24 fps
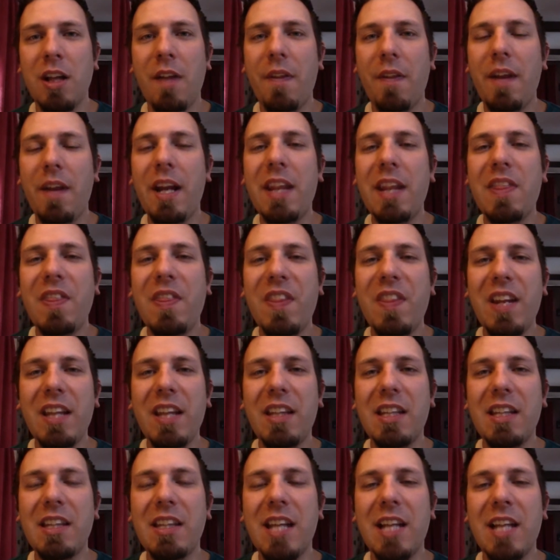that I think
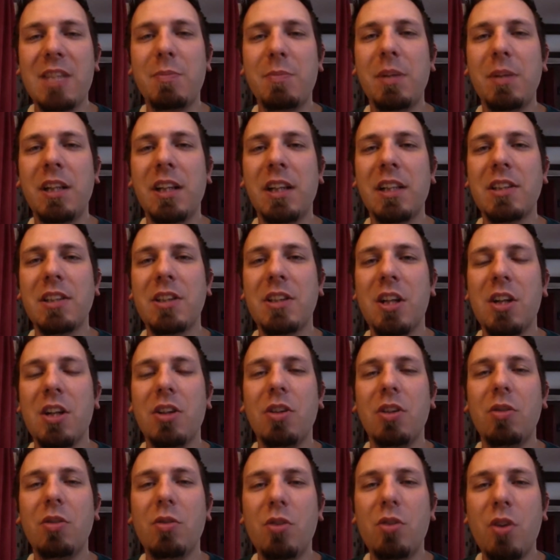that that's because
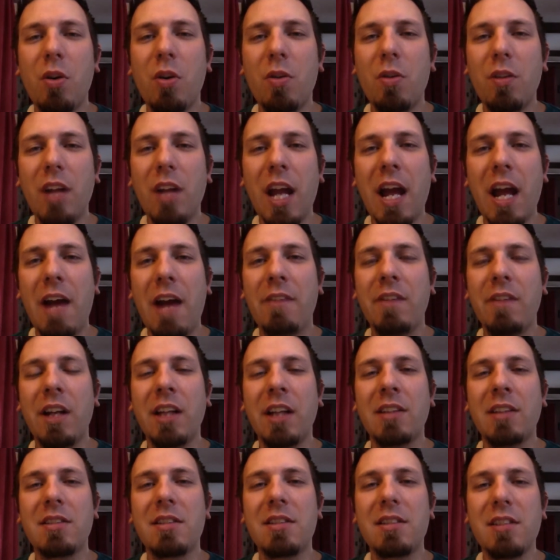you don't have
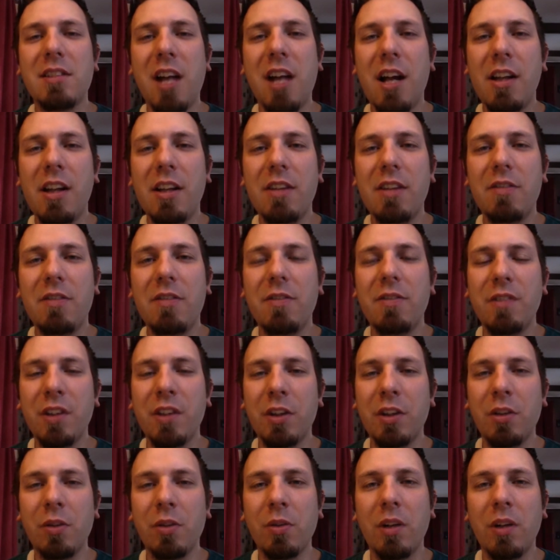a solid
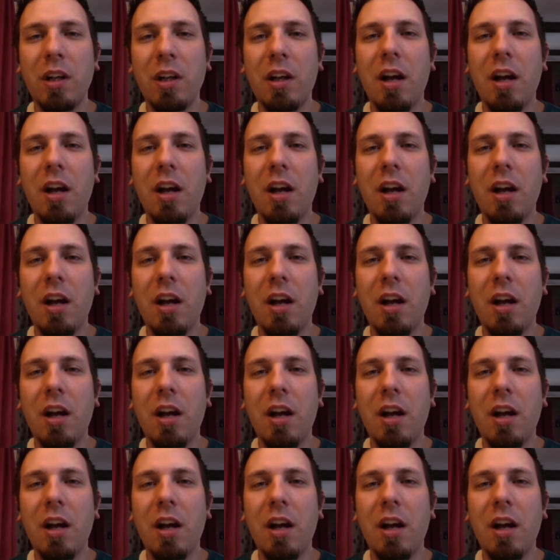view